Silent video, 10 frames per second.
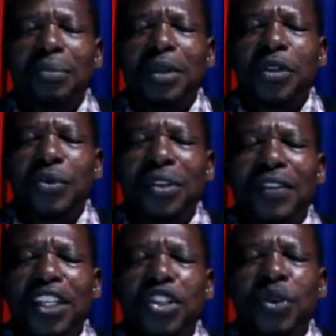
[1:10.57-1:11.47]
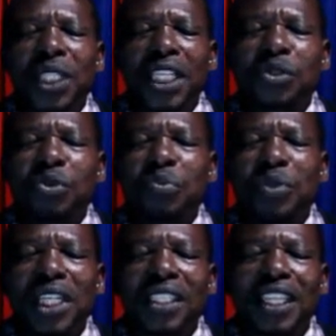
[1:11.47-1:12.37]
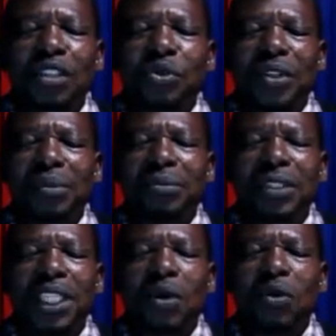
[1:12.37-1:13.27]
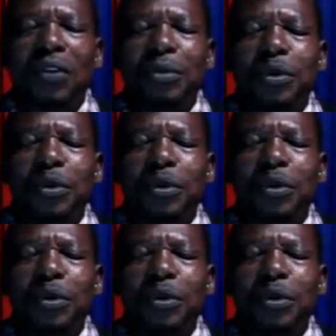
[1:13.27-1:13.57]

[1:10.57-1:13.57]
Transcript: may you even use us to minister to them, Jehovah.